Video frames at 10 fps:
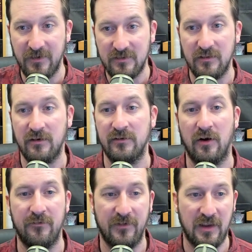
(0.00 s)
Hit the little
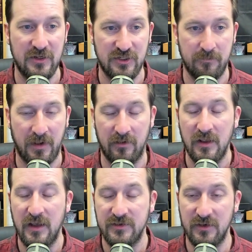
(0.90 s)
notification bell
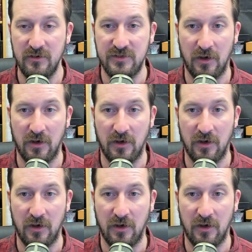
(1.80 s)
so you